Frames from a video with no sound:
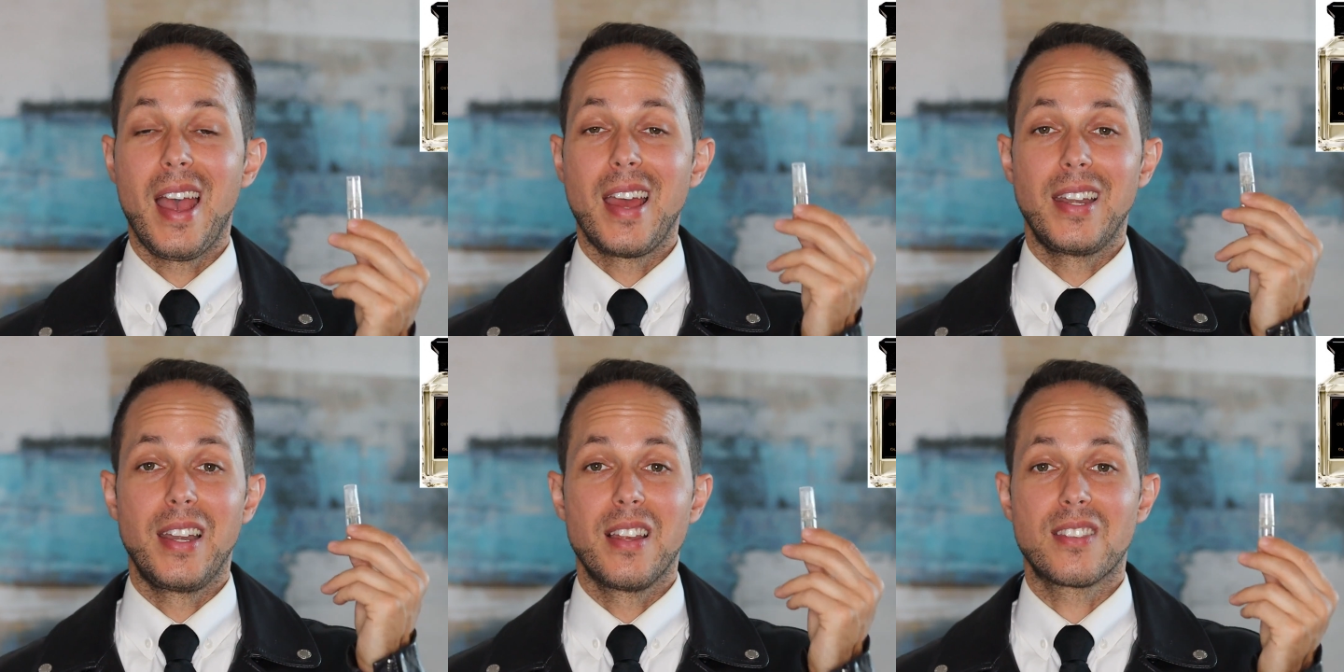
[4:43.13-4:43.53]

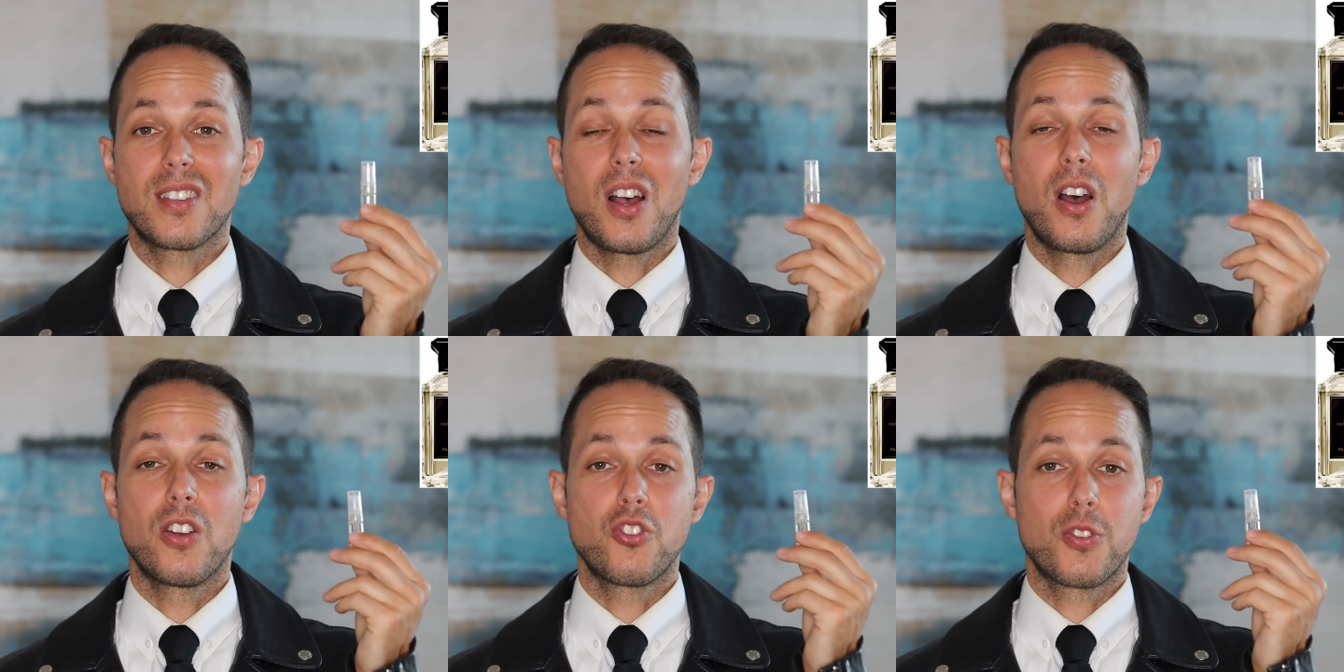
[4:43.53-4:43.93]
and it is
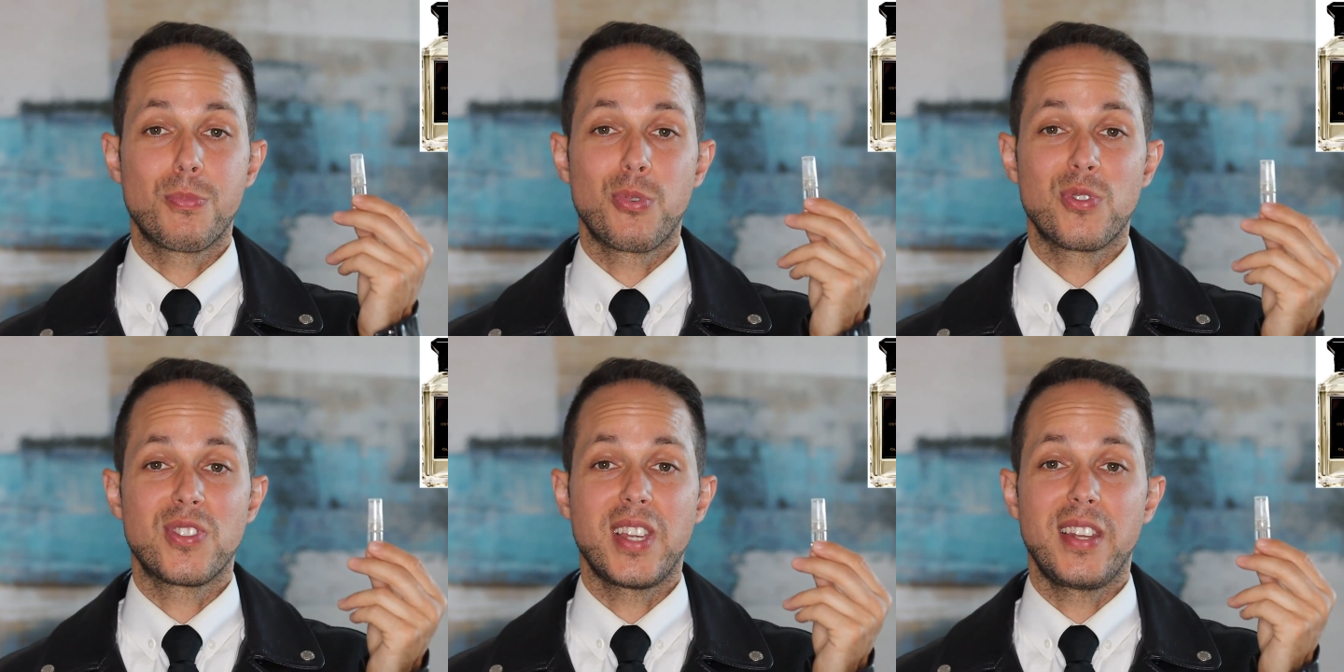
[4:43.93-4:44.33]
100%
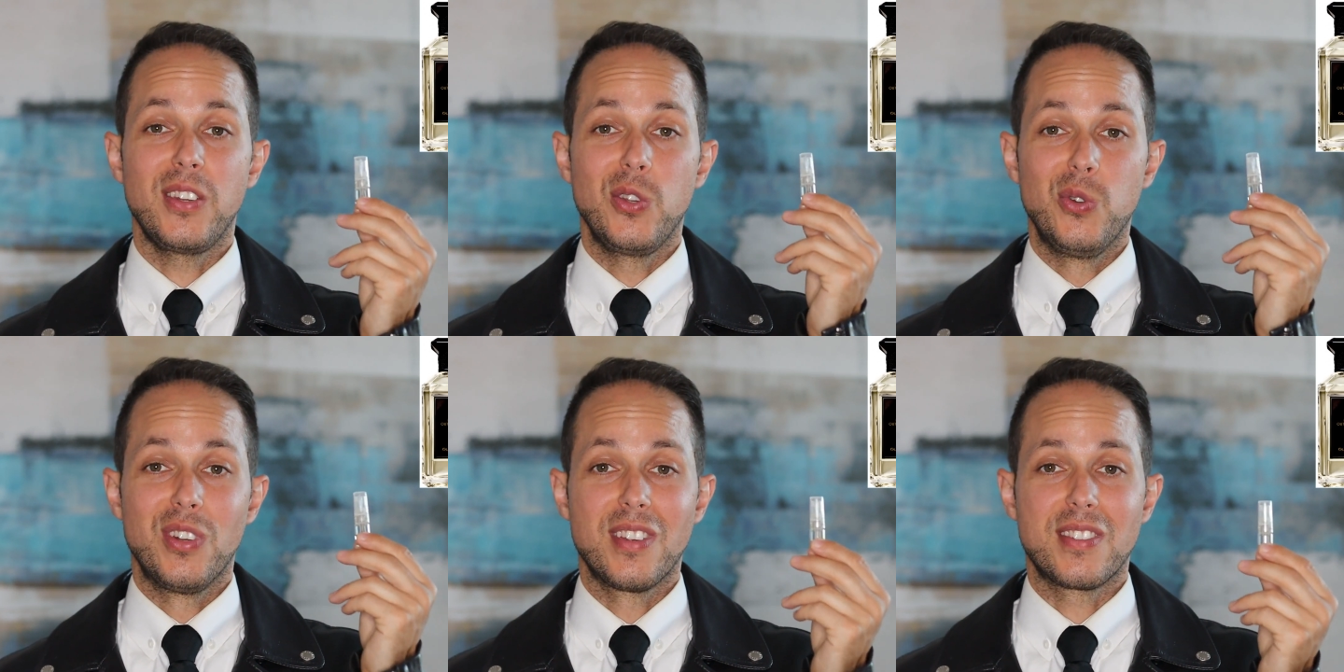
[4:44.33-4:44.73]

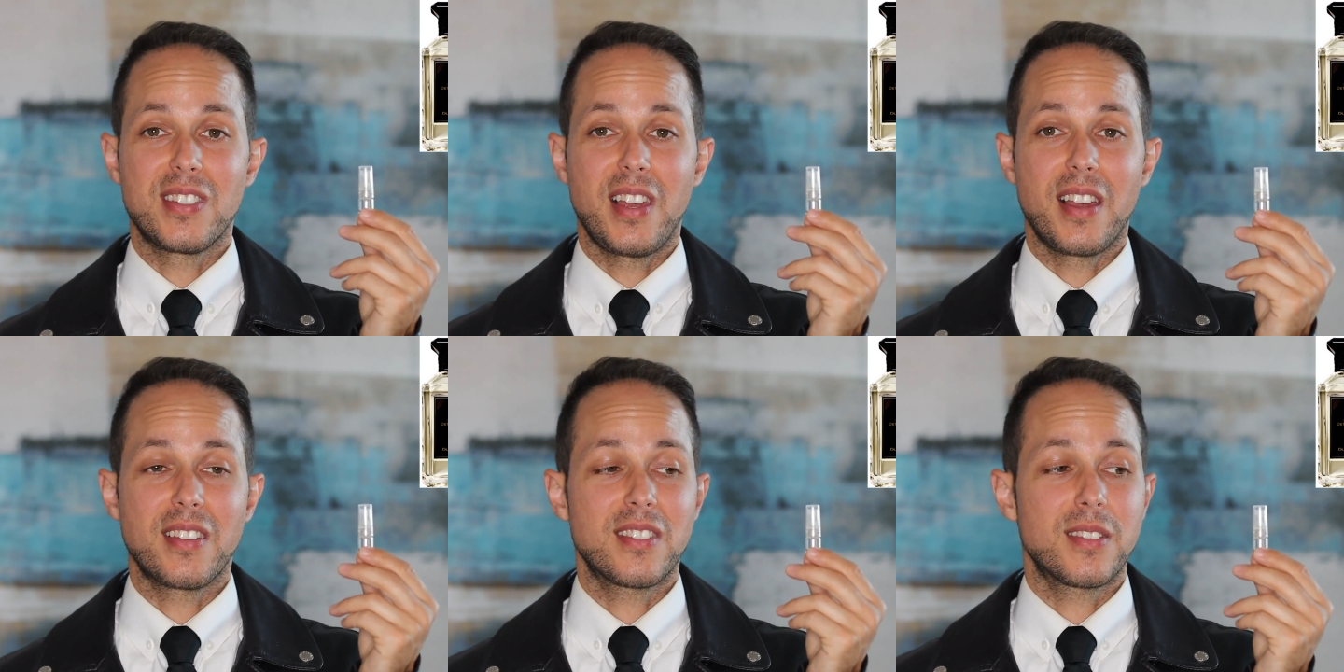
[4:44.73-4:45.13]

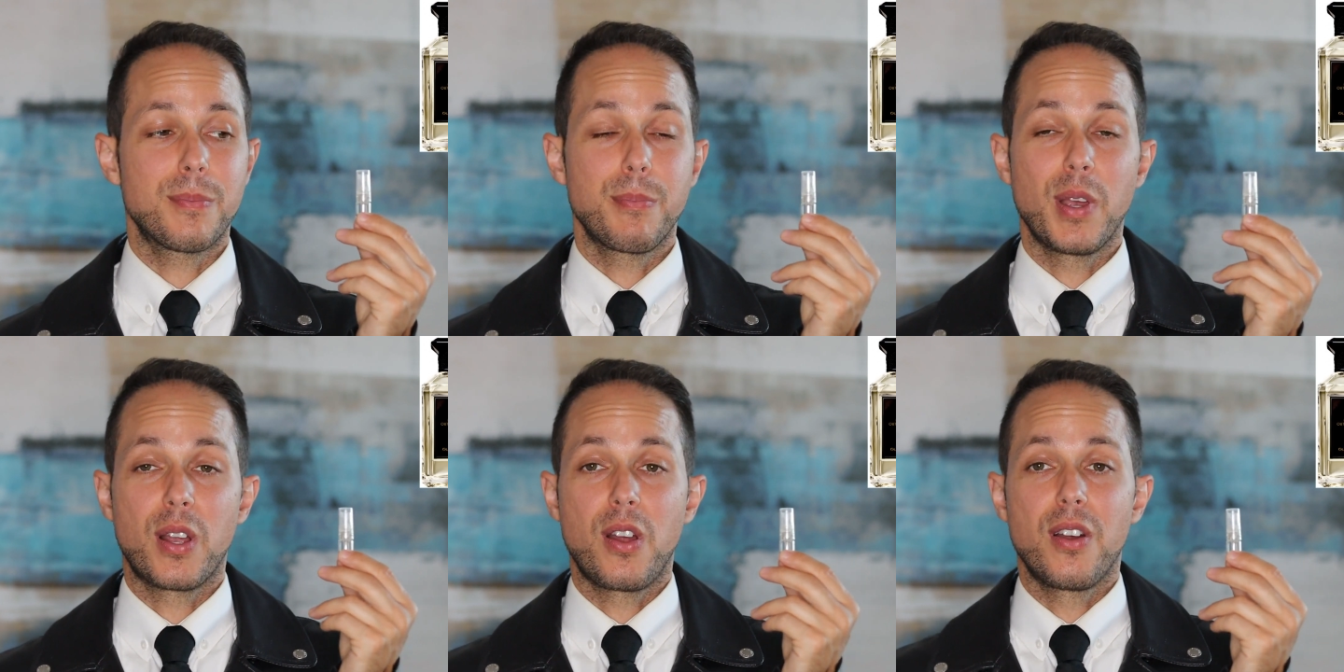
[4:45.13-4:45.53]

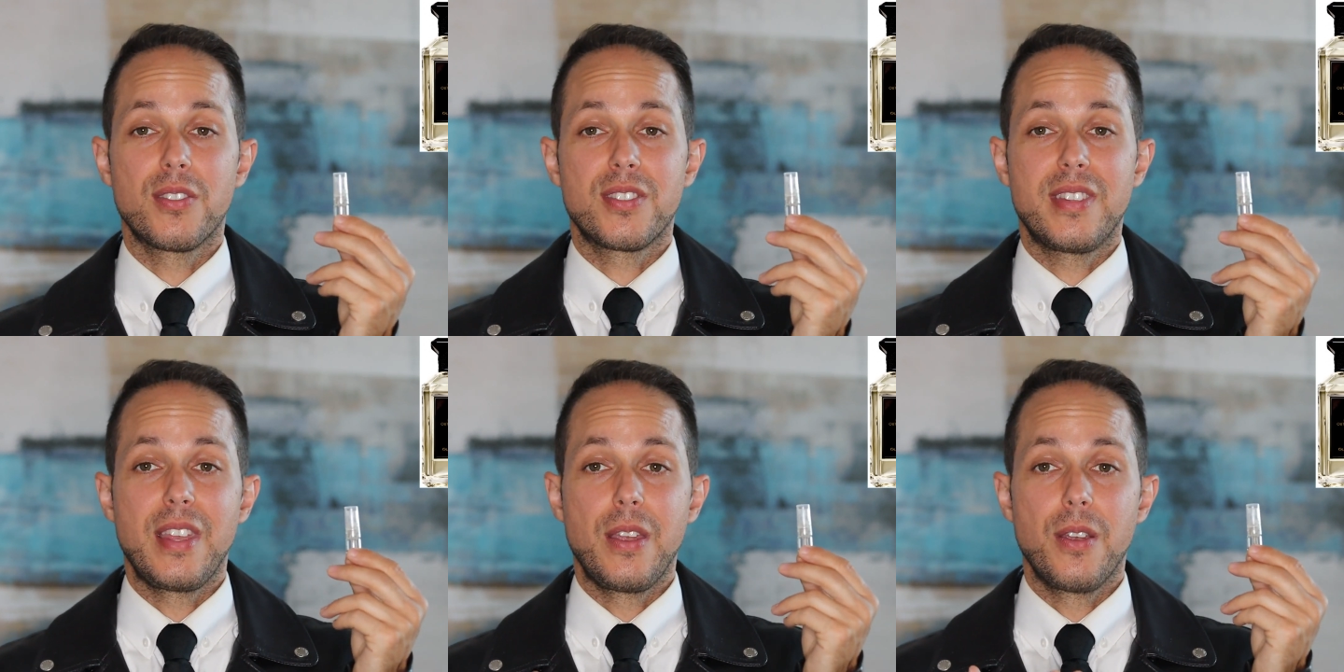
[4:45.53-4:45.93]
unisex
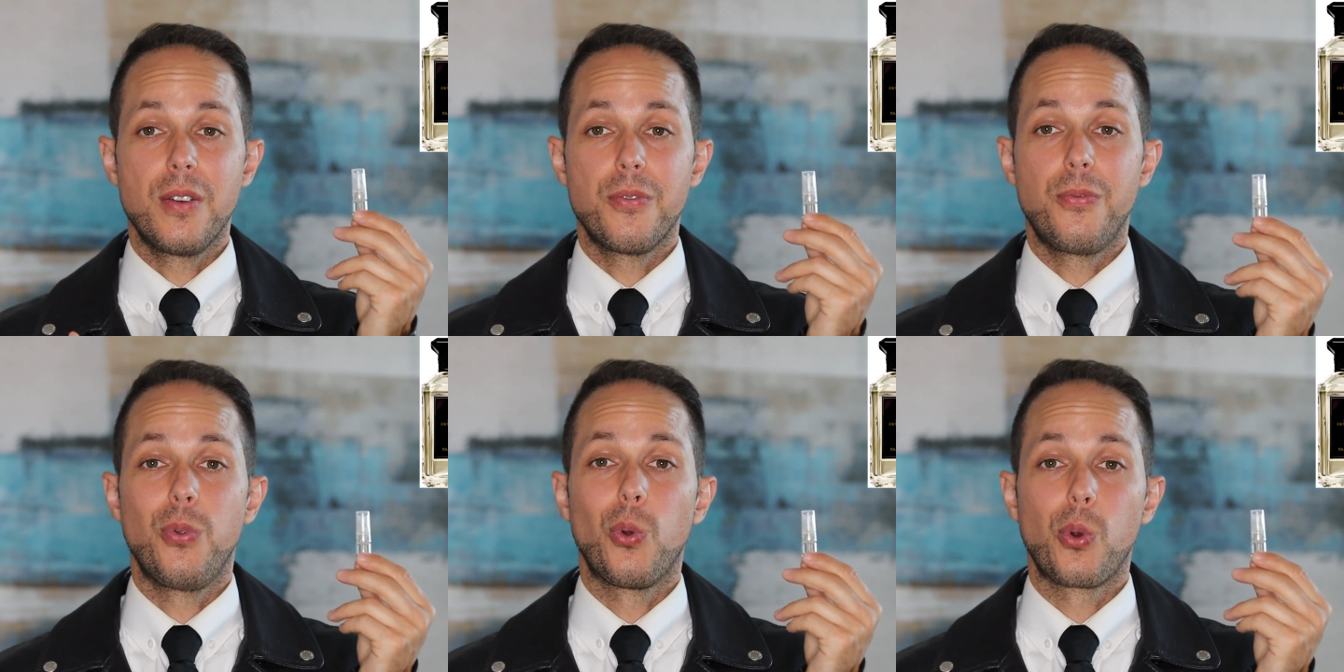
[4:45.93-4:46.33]
because the
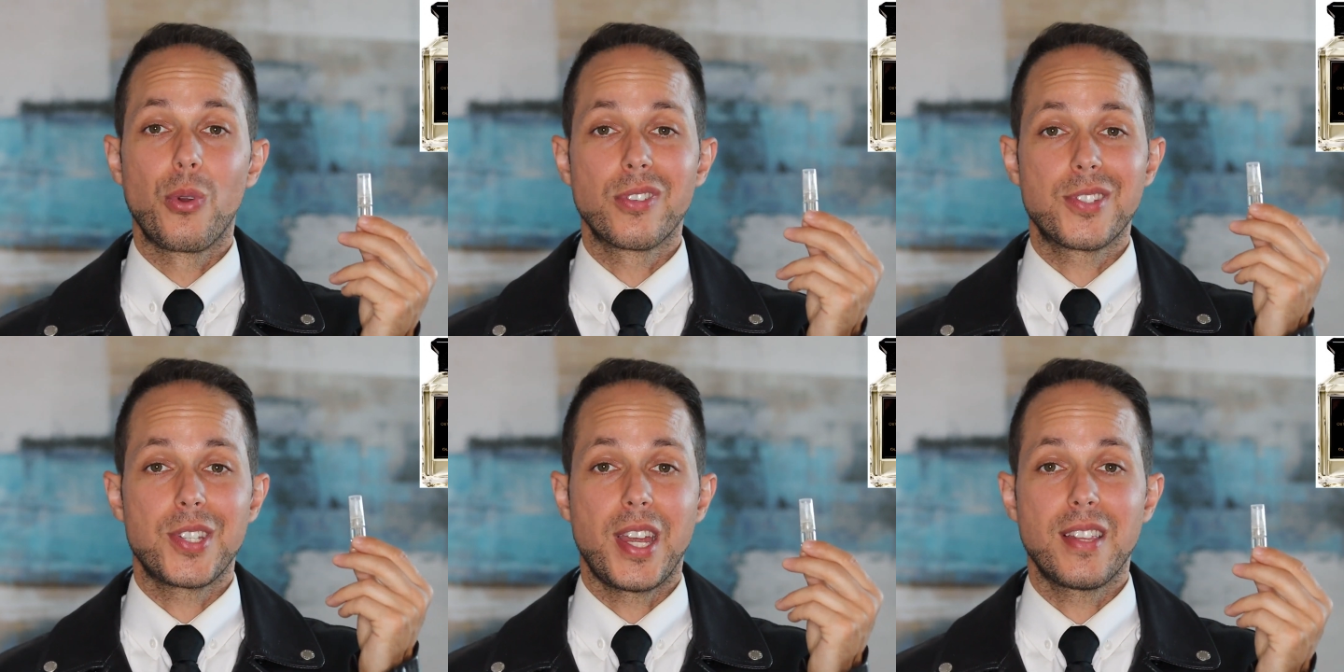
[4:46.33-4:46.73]

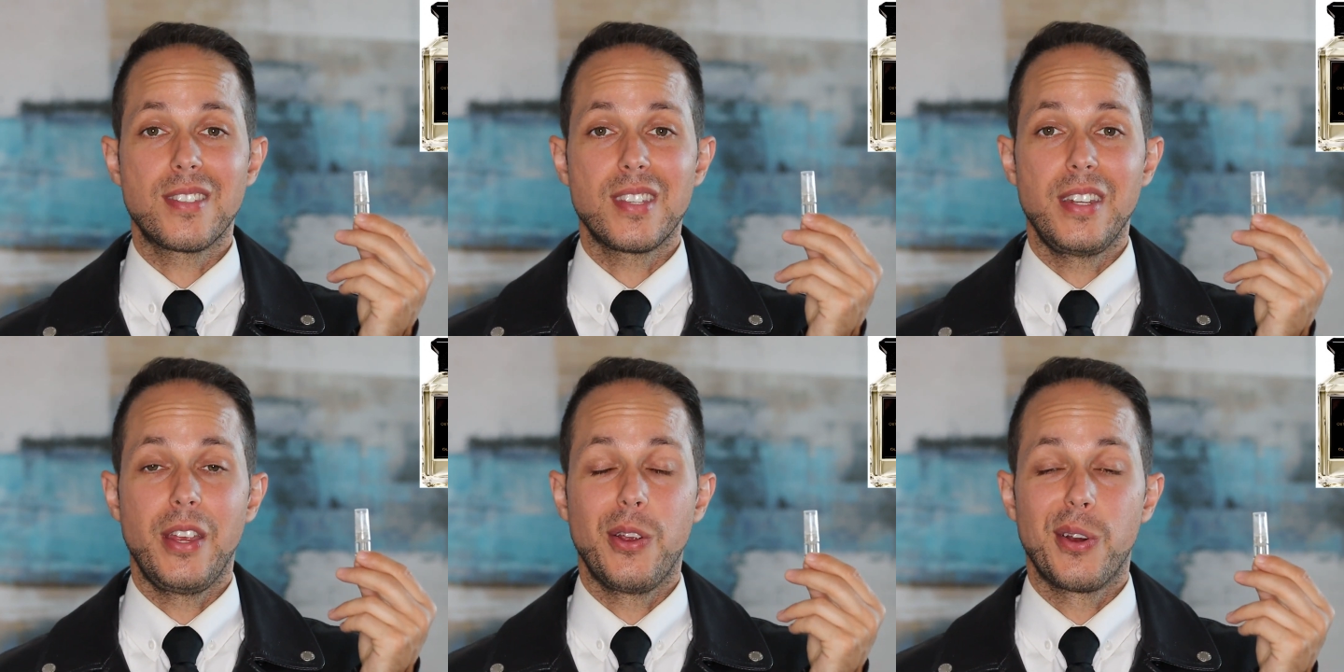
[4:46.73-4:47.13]
floral
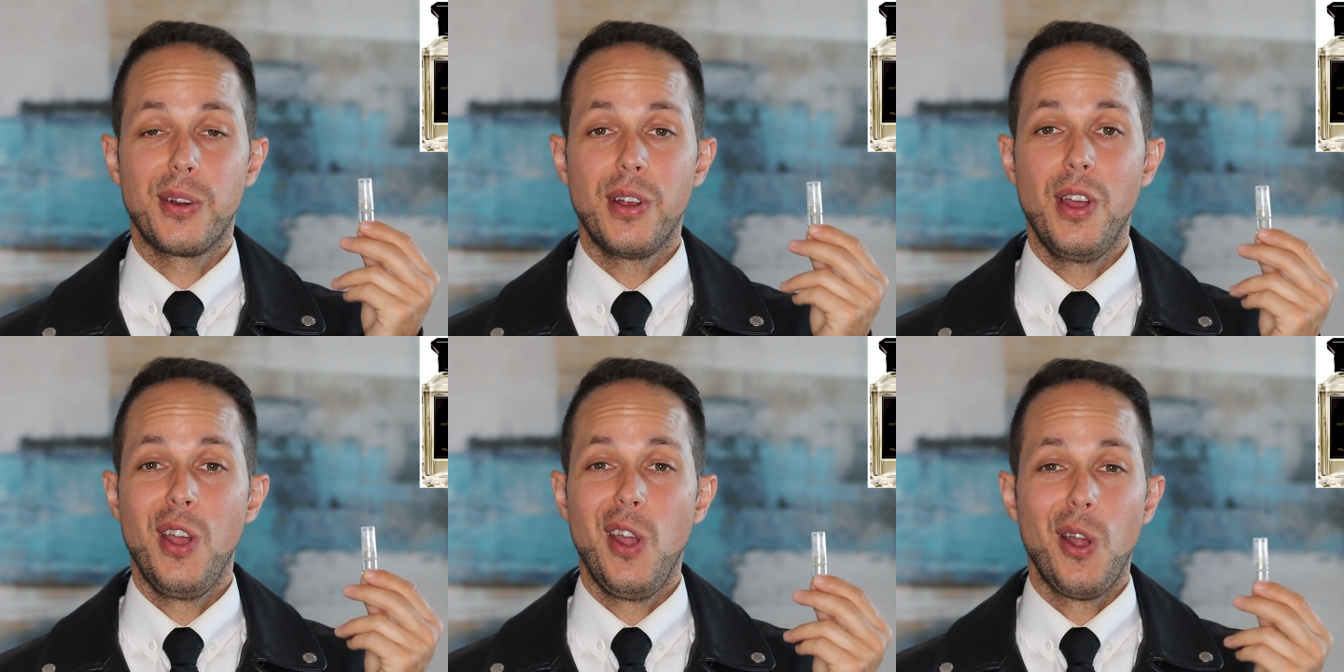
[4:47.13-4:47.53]
scents in here